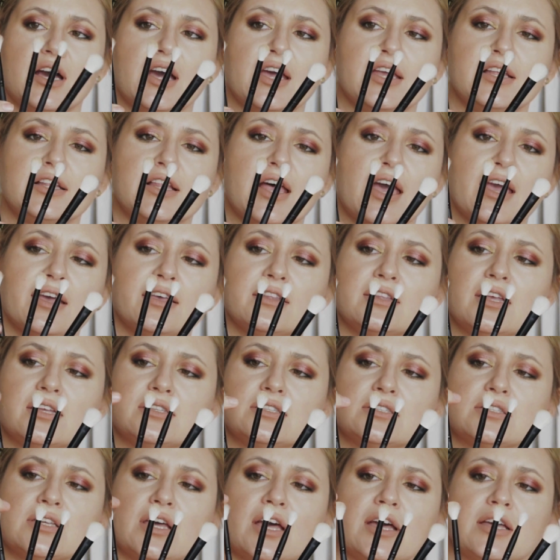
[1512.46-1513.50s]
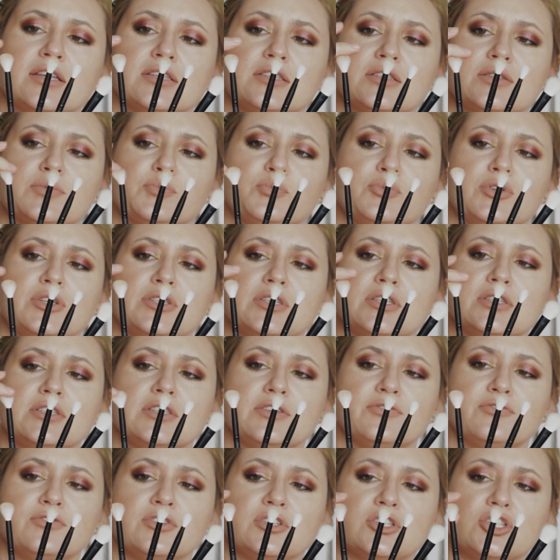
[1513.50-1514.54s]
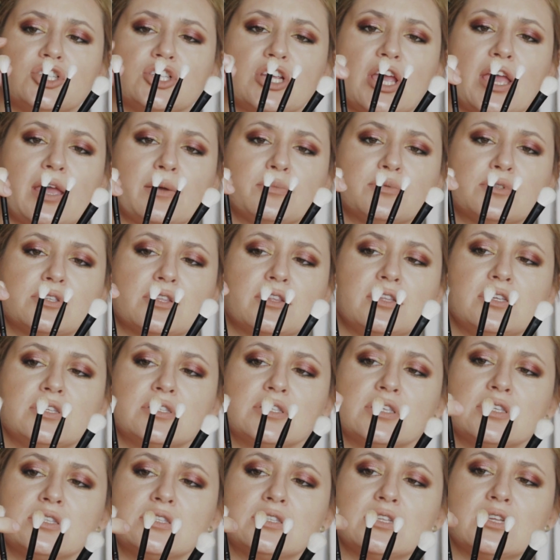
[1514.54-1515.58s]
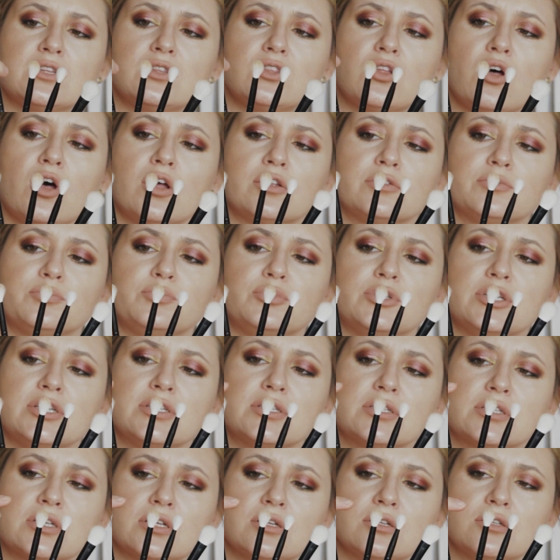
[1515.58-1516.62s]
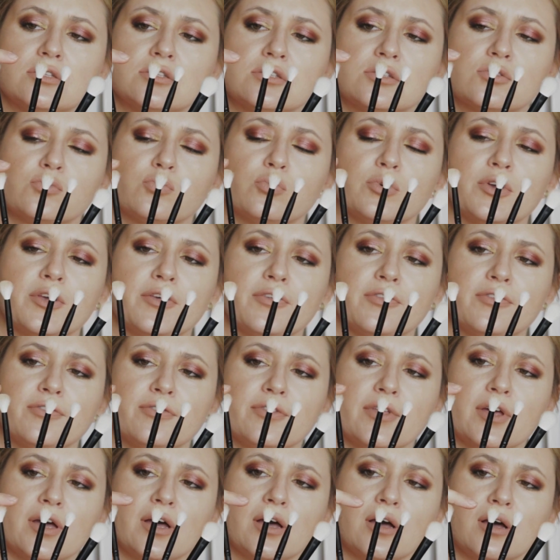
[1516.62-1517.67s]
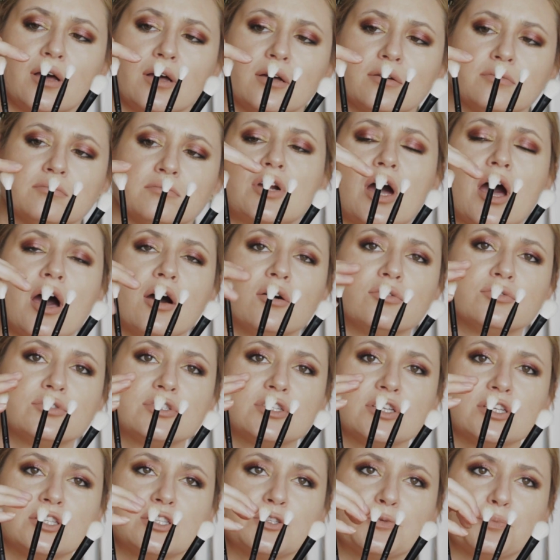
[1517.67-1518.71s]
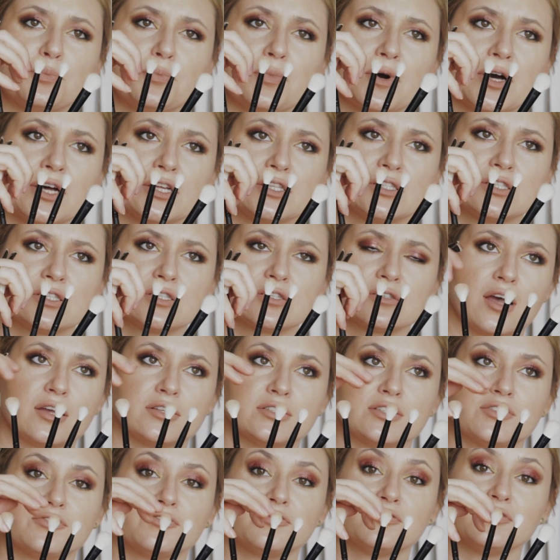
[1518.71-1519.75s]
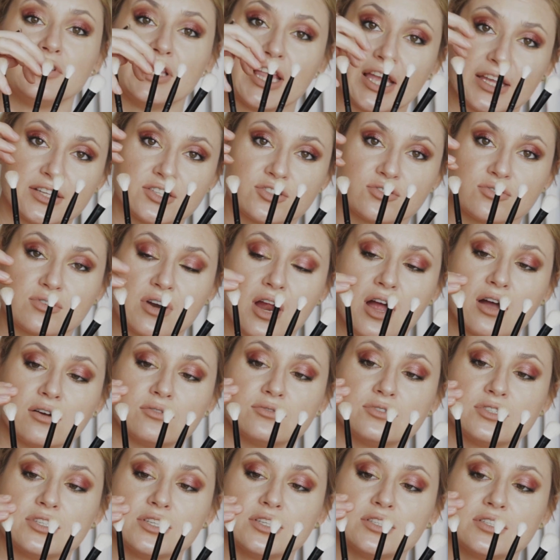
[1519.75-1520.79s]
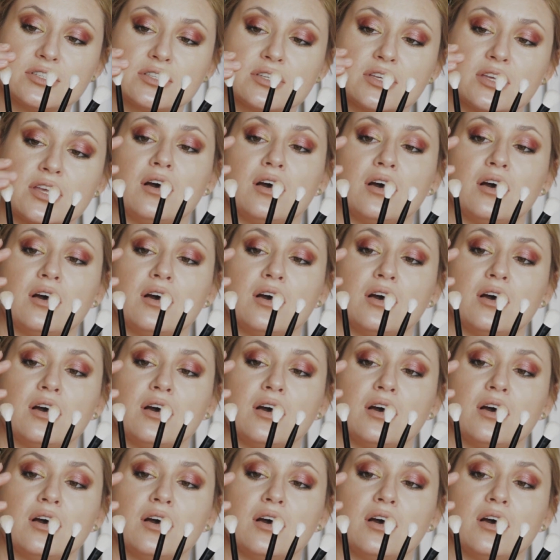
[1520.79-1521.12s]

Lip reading: I like that it has pretty different shapes. This is the long bristles with rounded but kind of flat rounded